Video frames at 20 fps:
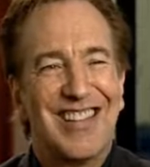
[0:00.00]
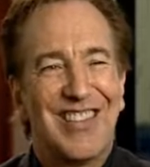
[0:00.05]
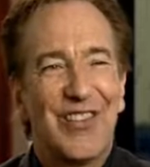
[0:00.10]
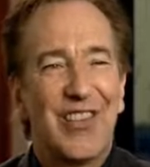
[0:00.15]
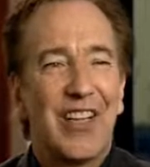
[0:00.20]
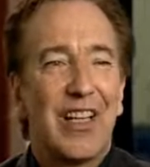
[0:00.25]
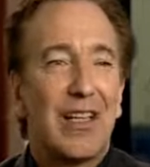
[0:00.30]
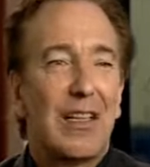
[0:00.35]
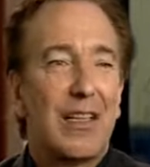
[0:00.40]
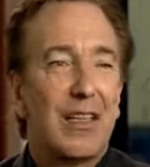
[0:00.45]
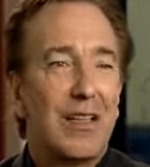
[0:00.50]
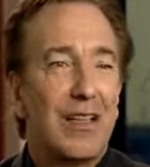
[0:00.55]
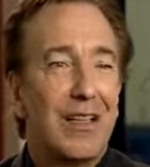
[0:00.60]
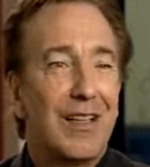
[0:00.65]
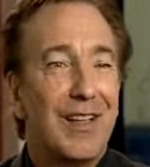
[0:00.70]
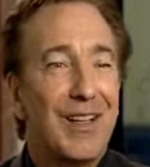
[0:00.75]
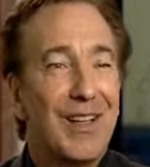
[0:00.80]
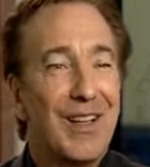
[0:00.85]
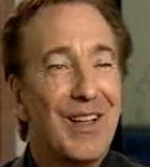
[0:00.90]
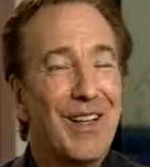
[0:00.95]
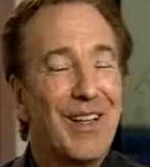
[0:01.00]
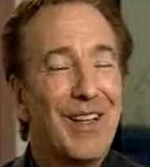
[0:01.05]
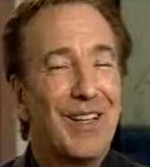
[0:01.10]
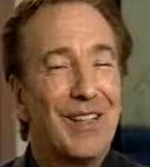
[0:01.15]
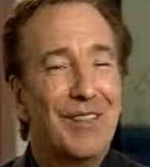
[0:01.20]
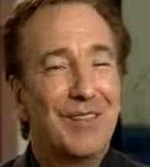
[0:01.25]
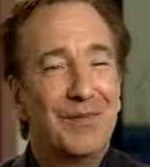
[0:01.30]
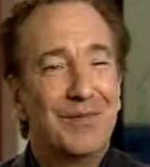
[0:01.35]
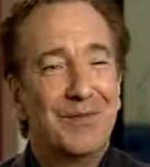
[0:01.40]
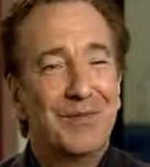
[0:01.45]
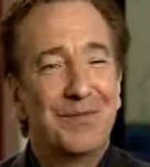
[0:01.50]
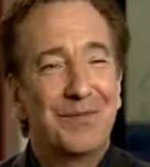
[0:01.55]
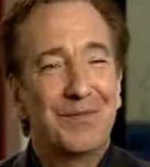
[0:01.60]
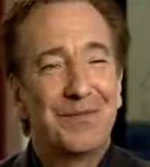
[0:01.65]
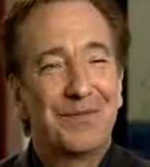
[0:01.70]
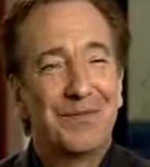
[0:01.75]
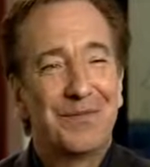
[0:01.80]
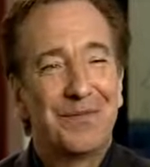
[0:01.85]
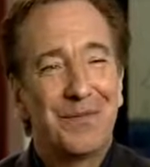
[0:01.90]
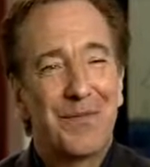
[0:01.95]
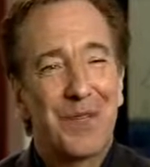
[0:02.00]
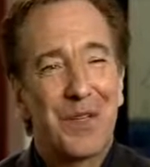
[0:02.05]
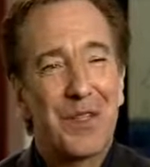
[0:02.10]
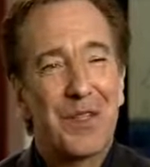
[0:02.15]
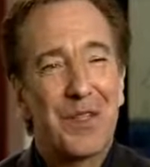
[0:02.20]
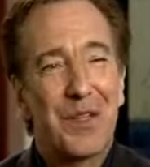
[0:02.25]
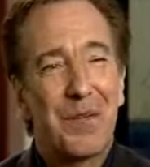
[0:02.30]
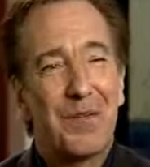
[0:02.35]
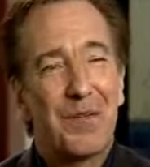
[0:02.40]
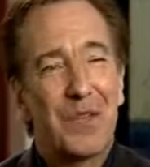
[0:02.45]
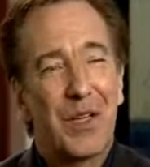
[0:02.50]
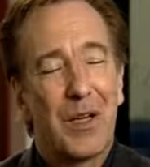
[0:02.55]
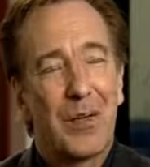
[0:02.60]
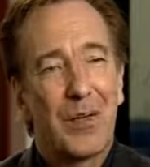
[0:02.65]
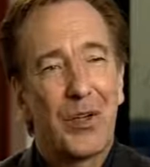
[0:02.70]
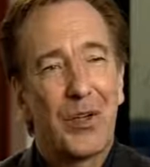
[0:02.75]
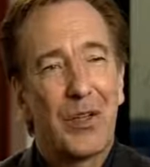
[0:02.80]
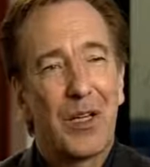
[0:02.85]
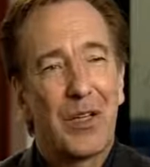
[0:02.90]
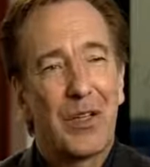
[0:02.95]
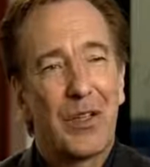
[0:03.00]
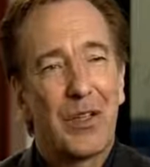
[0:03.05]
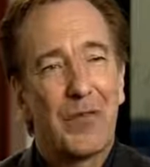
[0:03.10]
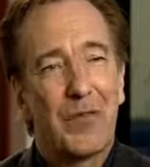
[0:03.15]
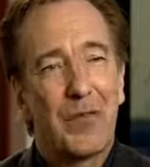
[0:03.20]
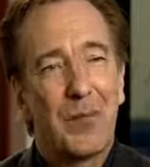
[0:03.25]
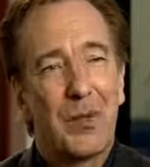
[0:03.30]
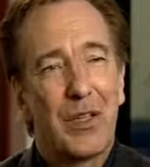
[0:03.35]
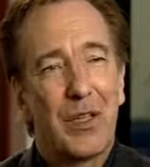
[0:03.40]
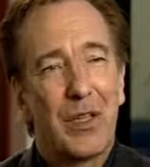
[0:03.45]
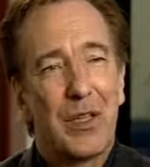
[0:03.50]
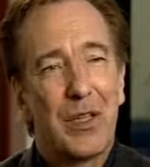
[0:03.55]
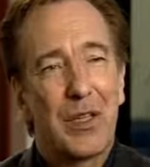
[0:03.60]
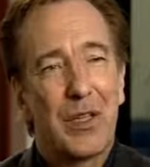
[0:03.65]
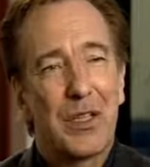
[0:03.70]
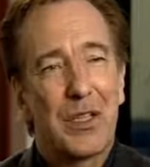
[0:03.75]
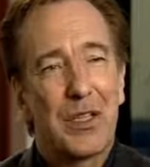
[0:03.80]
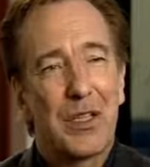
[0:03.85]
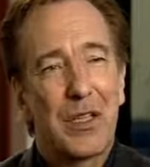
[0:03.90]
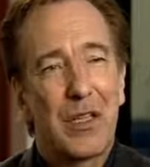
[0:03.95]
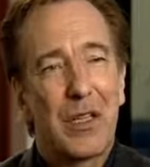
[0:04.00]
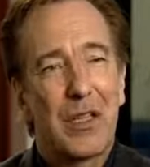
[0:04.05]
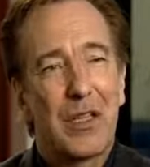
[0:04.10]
Really. At some time or another, everybody likes to